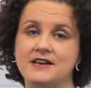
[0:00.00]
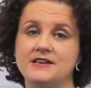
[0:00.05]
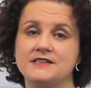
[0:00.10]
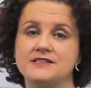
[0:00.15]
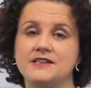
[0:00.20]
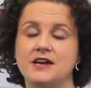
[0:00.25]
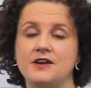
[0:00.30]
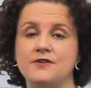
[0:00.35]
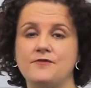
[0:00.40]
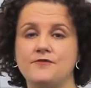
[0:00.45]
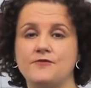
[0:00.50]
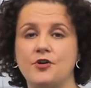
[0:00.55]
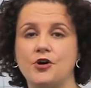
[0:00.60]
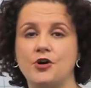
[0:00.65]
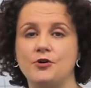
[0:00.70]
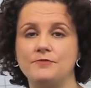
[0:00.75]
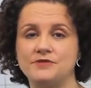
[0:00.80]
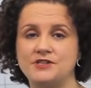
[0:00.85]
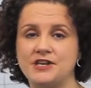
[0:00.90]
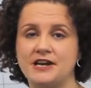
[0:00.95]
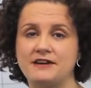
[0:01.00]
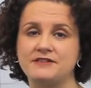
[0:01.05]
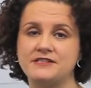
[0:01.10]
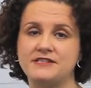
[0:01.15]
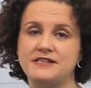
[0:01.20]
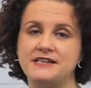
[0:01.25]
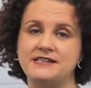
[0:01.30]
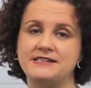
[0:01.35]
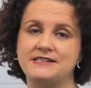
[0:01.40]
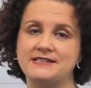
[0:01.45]
So, from
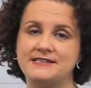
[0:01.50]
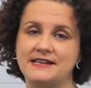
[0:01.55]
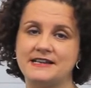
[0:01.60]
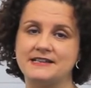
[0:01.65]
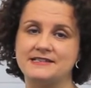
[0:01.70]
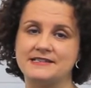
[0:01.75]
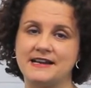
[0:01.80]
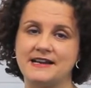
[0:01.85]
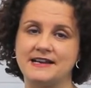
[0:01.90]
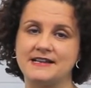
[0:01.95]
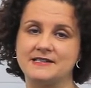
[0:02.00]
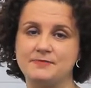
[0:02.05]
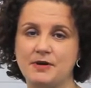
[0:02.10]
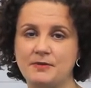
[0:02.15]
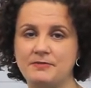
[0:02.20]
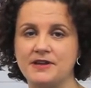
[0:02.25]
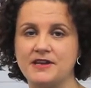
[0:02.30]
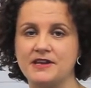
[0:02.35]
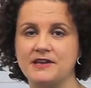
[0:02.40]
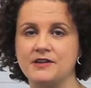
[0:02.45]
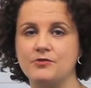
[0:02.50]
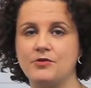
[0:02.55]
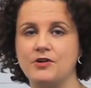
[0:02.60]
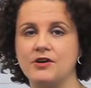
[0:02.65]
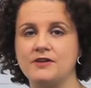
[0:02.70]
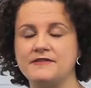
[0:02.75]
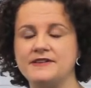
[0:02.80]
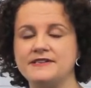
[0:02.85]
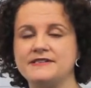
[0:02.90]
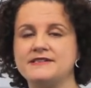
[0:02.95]
charities, think tanks, public
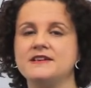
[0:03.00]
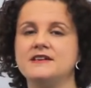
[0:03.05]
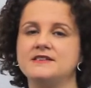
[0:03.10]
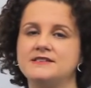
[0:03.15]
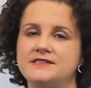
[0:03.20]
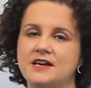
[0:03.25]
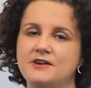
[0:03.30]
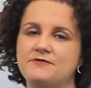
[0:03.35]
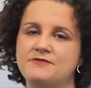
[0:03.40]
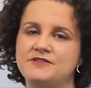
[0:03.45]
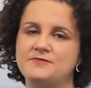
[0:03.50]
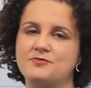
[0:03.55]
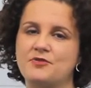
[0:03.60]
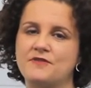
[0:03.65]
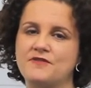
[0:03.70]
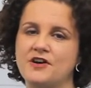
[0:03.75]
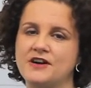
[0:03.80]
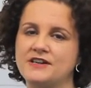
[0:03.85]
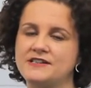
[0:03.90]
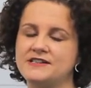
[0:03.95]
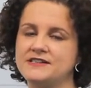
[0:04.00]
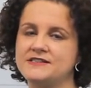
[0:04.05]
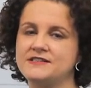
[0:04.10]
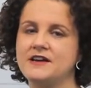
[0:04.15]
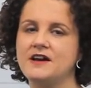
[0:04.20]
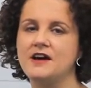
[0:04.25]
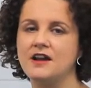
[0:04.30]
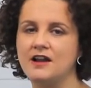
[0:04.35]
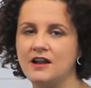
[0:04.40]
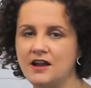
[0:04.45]
inquiries, service providers,
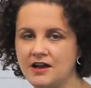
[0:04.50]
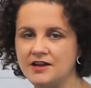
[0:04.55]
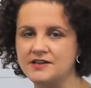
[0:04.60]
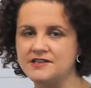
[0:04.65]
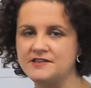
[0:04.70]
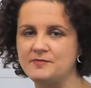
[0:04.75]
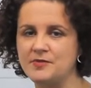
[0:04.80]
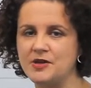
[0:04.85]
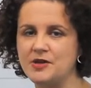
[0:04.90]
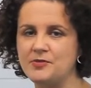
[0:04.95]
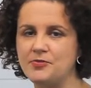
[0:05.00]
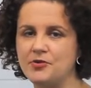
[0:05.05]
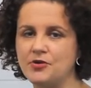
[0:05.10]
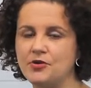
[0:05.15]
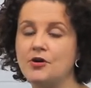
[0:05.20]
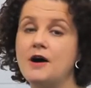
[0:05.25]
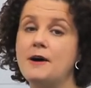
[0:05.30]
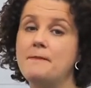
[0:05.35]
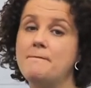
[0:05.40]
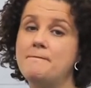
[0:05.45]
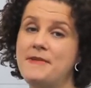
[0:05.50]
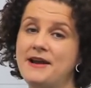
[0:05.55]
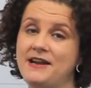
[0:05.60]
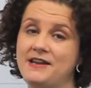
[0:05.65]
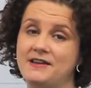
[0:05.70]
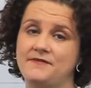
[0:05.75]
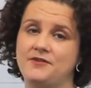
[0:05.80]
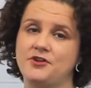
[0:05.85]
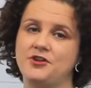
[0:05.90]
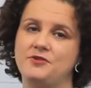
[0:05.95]
loads of people,
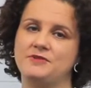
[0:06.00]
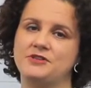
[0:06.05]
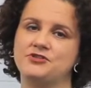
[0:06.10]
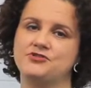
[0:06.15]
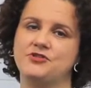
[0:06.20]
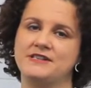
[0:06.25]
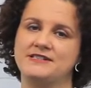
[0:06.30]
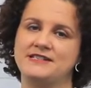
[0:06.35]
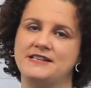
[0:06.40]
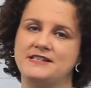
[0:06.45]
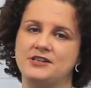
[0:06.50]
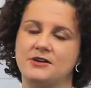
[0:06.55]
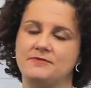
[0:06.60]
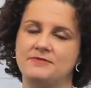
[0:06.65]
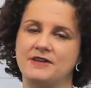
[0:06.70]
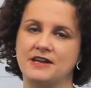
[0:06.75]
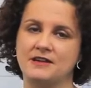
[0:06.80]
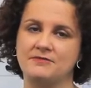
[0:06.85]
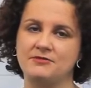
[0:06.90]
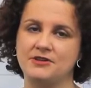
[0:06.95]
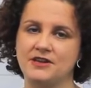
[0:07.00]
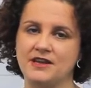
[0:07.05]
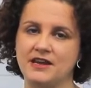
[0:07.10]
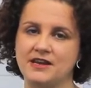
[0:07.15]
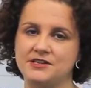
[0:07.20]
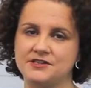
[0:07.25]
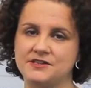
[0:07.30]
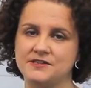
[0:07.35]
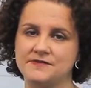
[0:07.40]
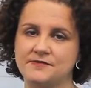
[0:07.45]
many of whom are trying to set up their
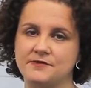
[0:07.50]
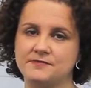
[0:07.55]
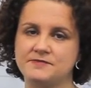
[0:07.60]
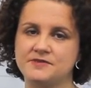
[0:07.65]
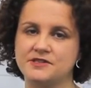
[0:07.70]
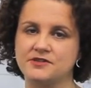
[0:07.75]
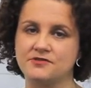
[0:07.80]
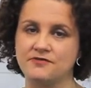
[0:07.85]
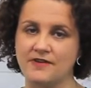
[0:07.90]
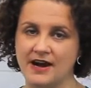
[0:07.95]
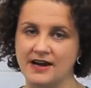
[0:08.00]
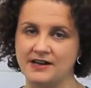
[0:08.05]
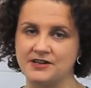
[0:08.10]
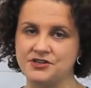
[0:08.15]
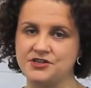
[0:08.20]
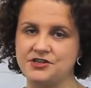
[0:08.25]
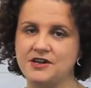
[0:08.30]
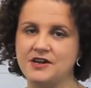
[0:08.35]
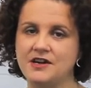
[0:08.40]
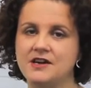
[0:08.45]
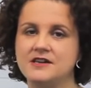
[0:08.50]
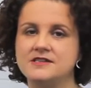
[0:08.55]
communications from scratch.